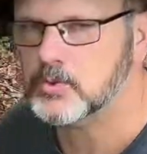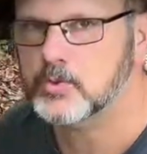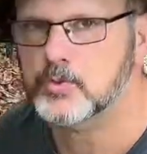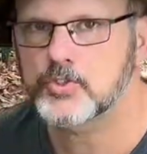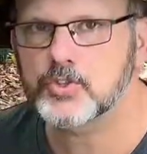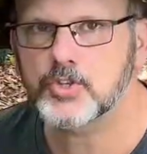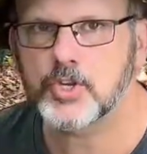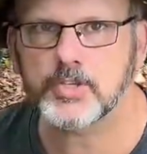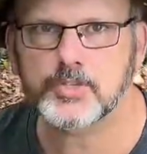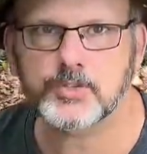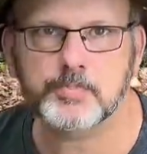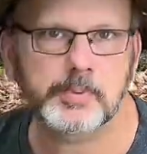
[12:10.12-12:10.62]
or
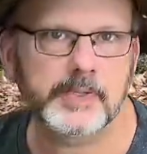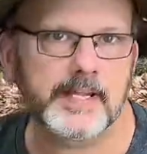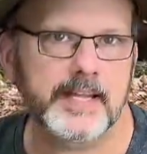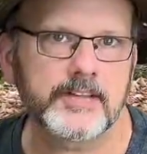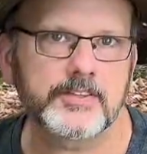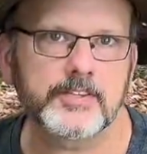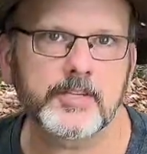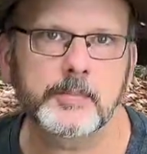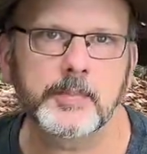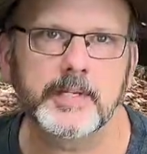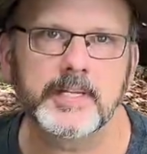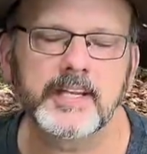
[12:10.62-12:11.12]
just
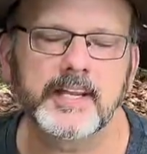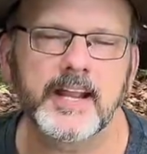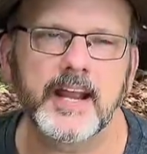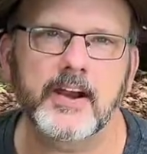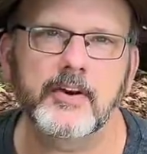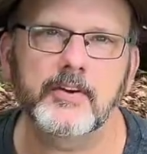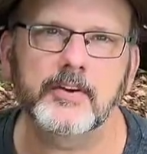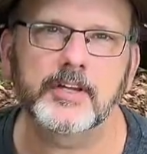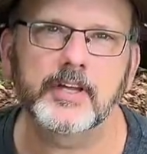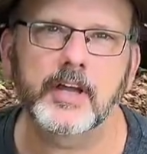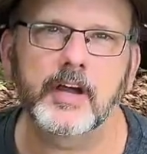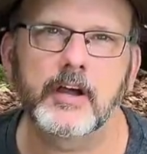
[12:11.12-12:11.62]
plant them in an
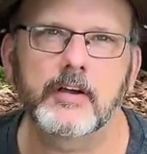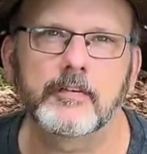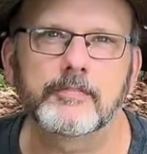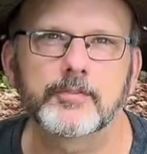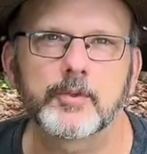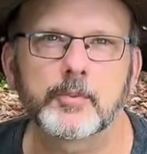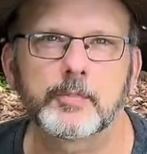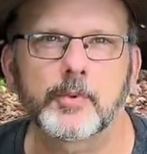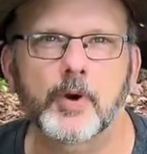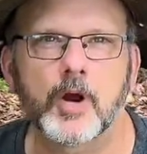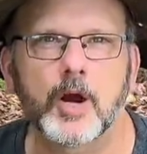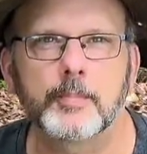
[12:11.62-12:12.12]
area of
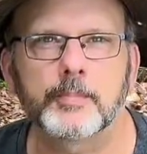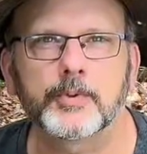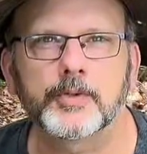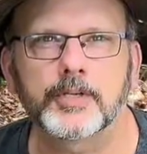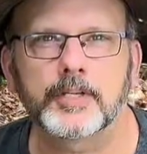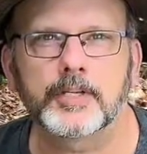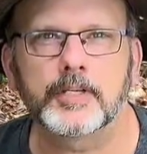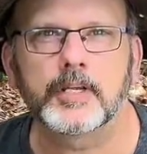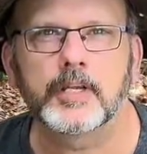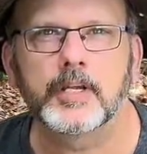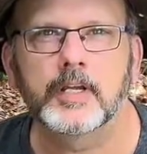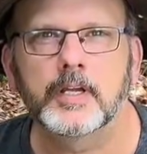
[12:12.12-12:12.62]
your
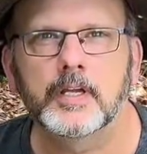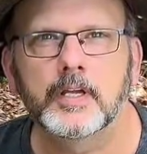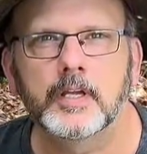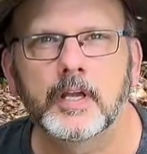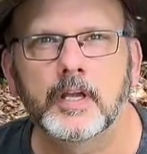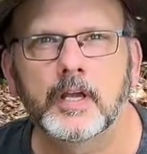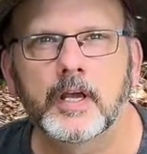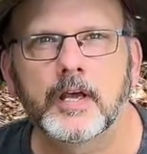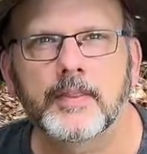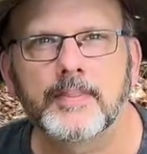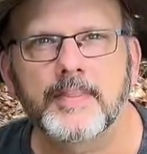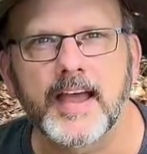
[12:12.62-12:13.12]
property
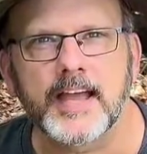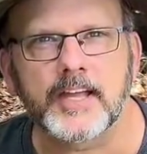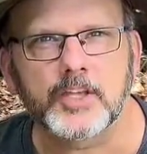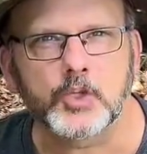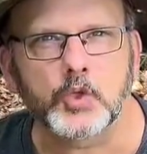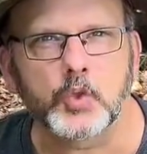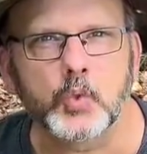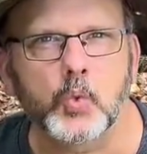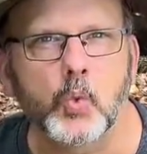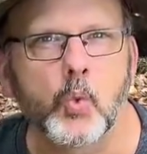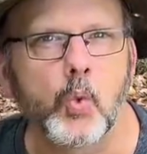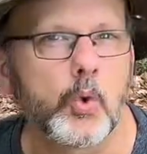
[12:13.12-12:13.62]
that
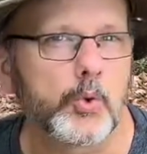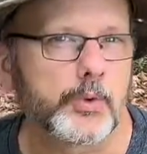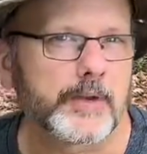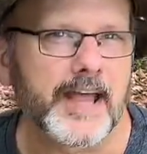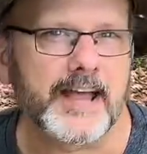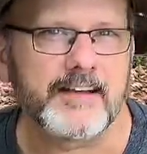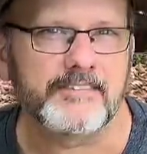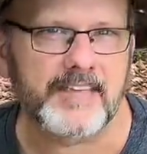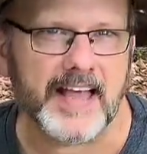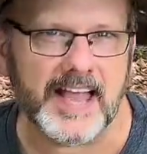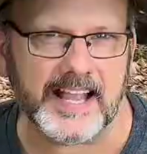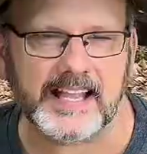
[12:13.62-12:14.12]
you won't
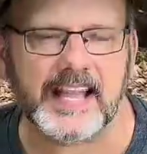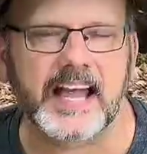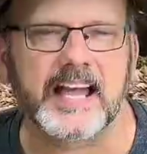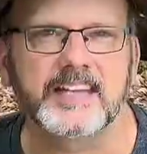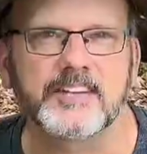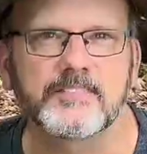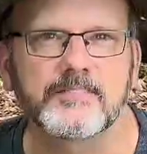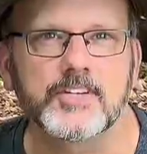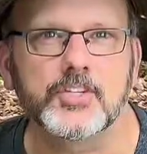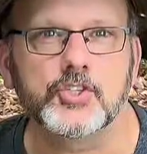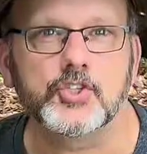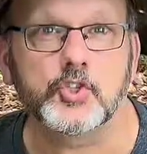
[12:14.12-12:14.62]
have that kind
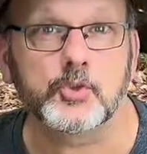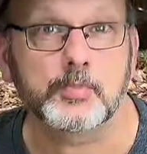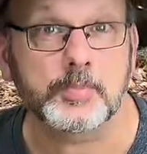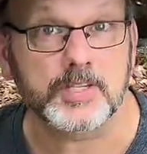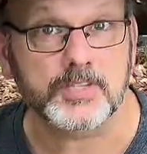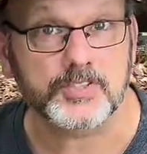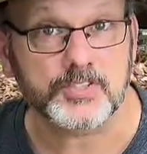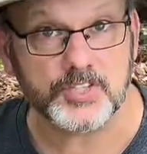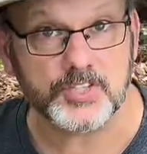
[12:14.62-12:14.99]
of issue, because